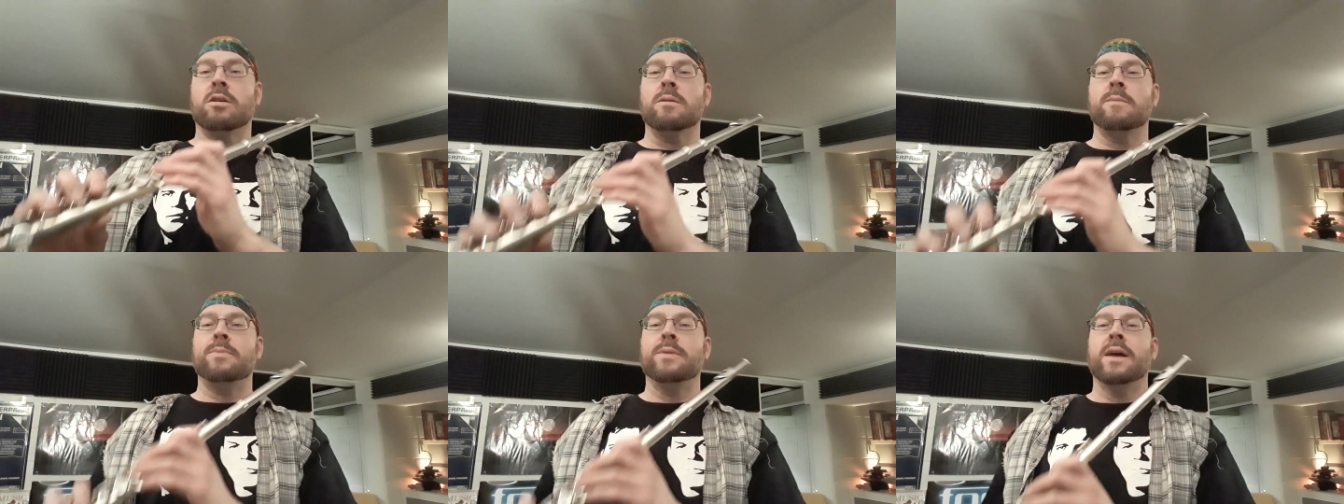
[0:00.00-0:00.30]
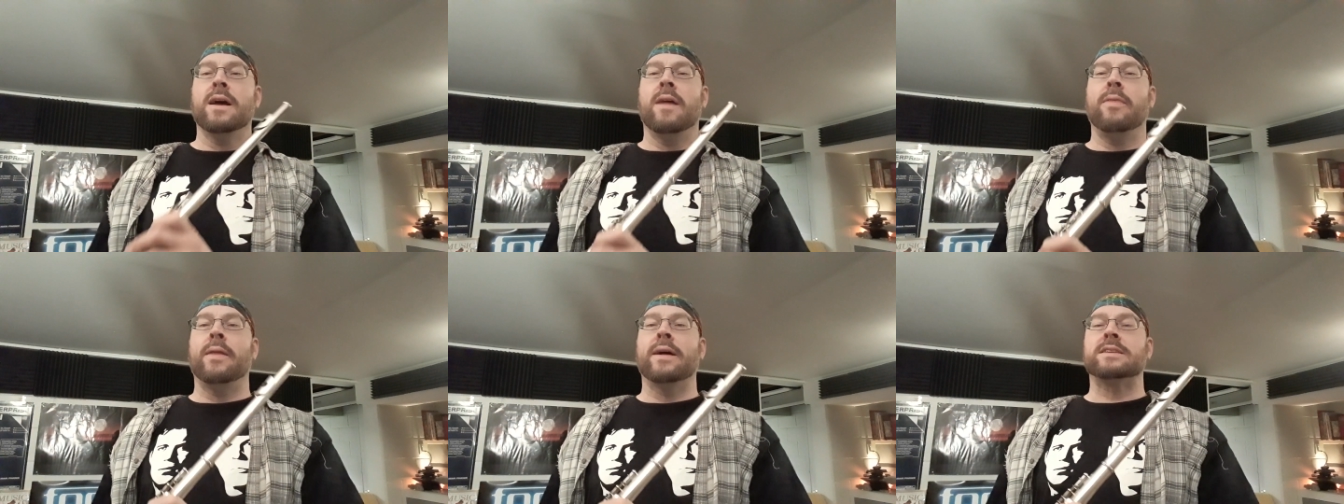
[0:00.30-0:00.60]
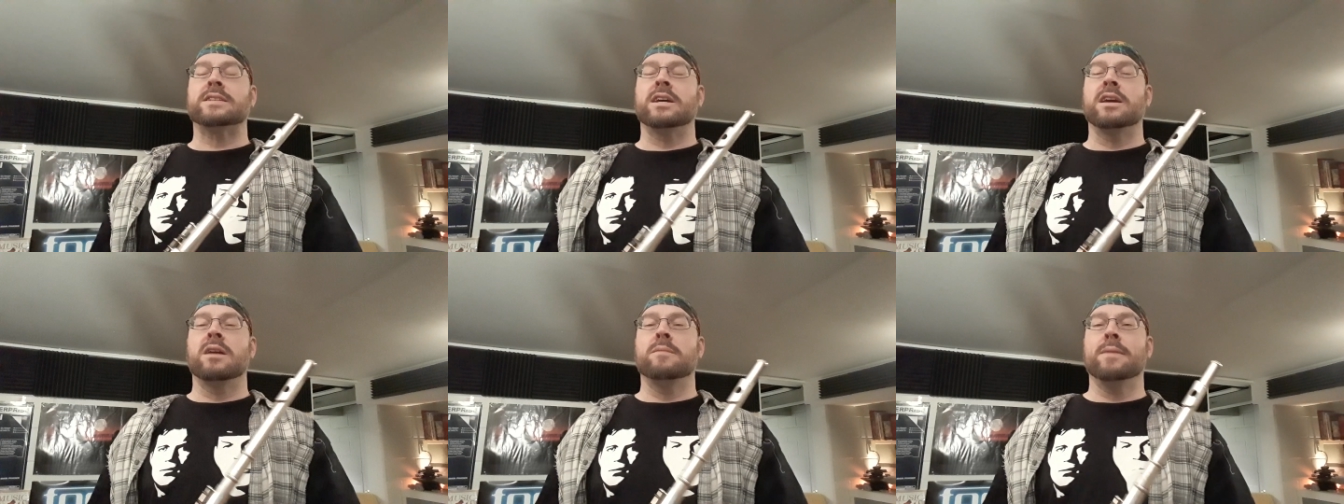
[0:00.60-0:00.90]
And
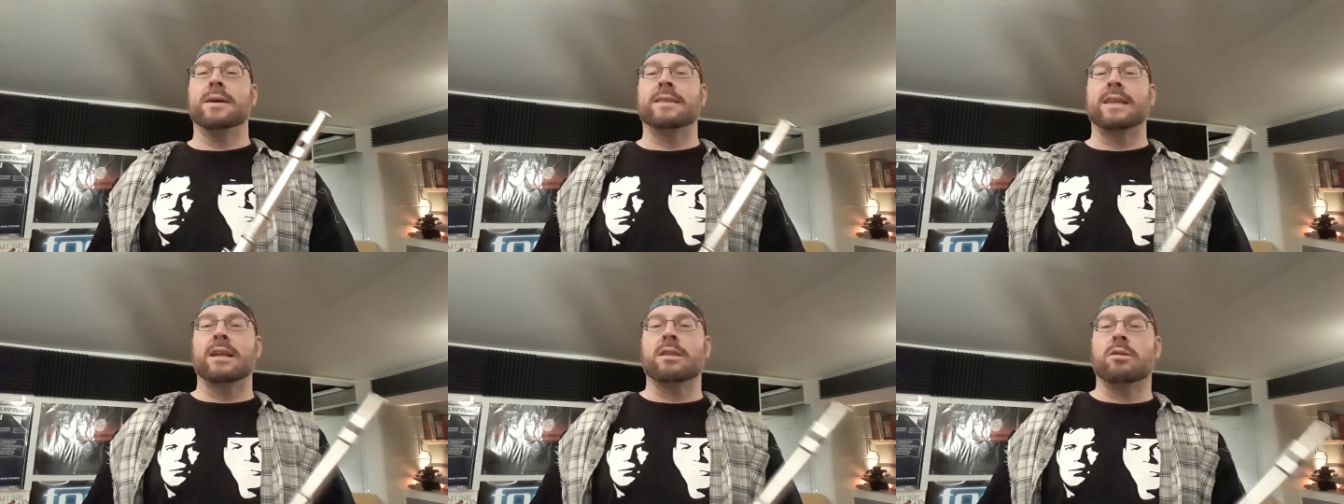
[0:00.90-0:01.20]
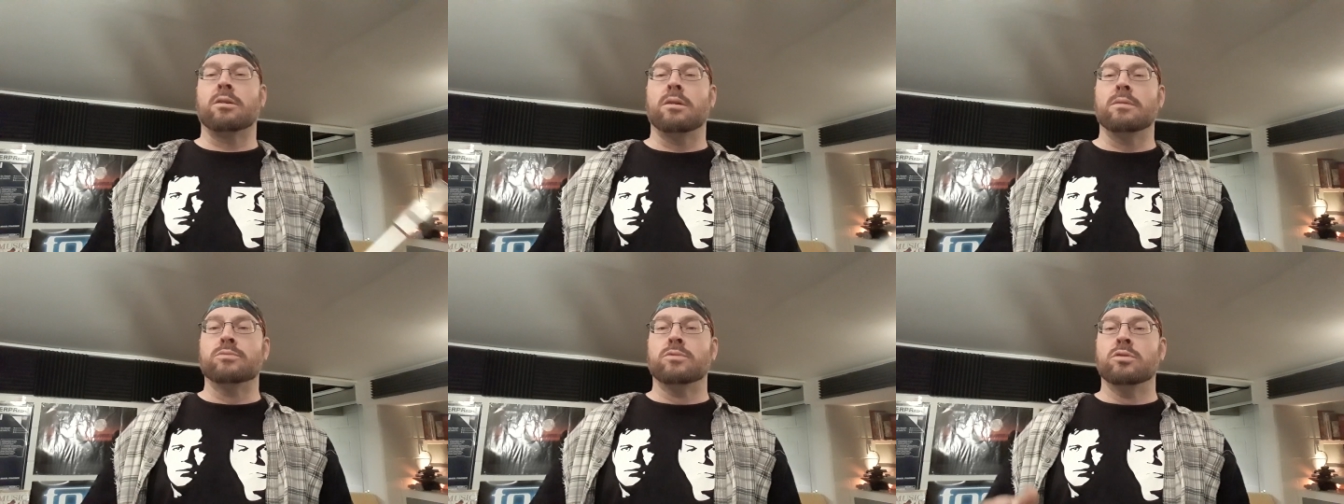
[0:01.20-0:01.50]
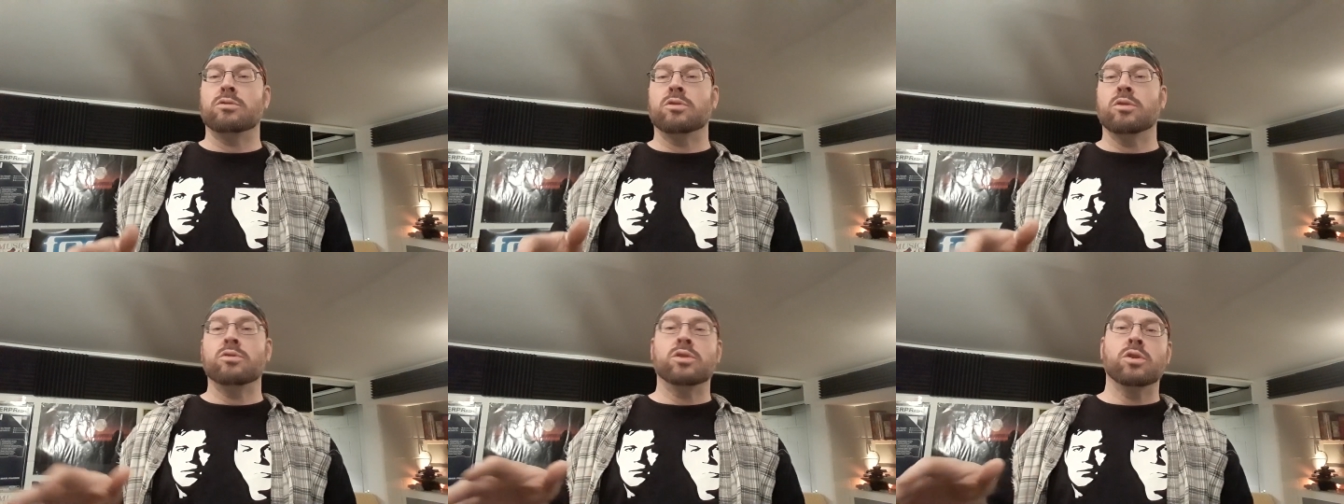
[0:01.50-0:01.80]
that's how you make that little do
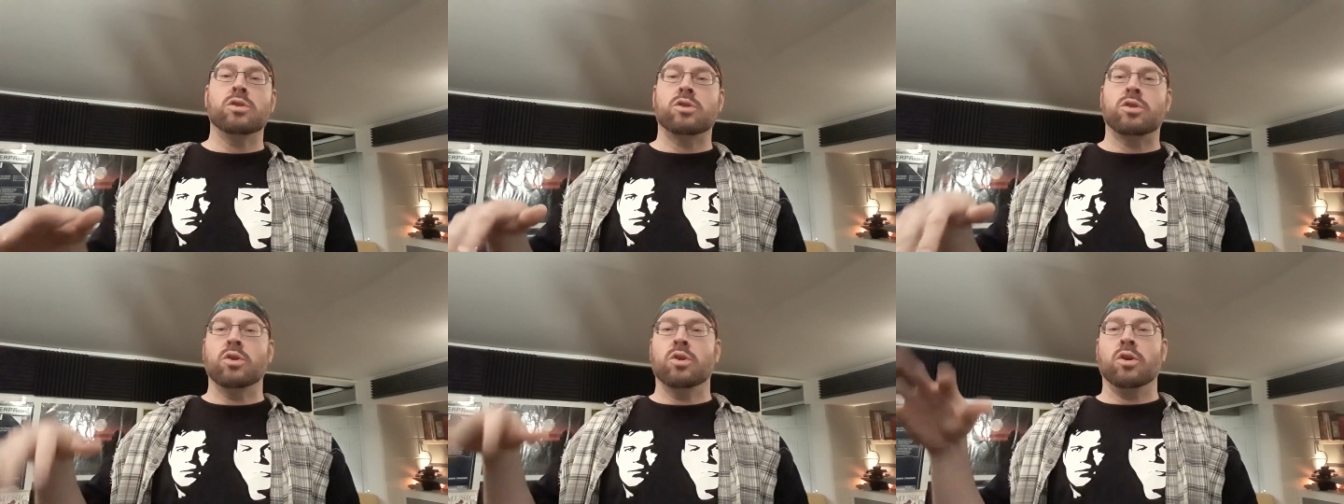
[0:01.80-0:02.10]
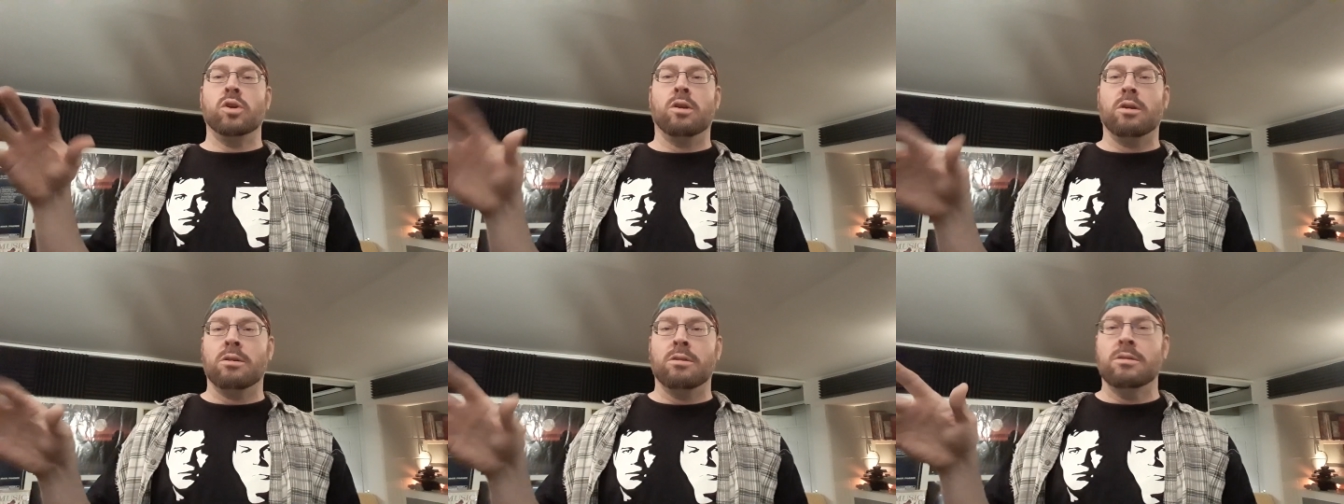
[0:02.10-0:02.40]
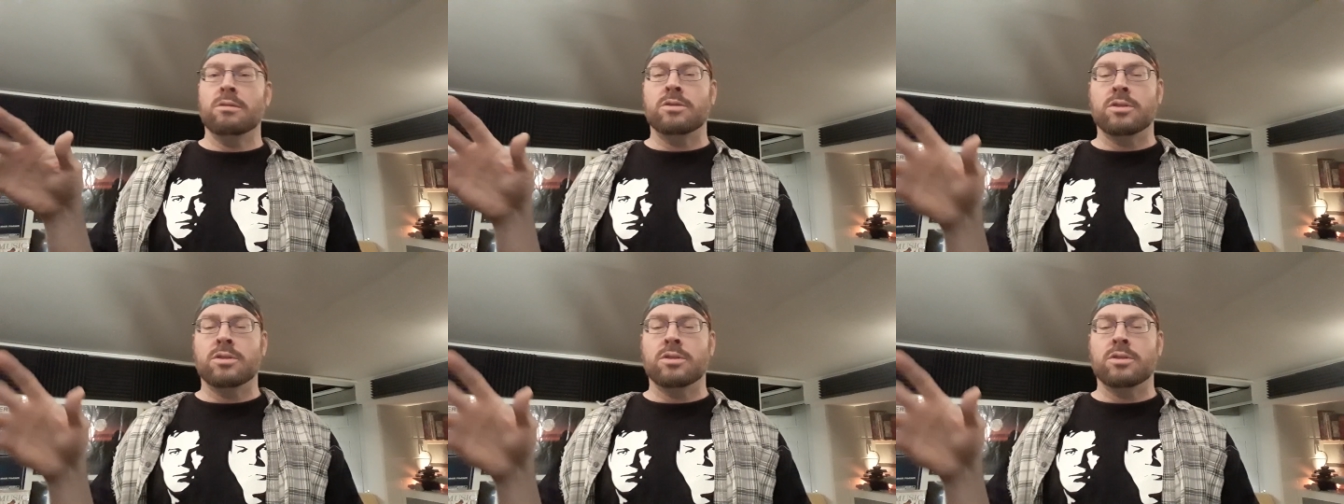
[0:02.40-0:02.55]
do do do do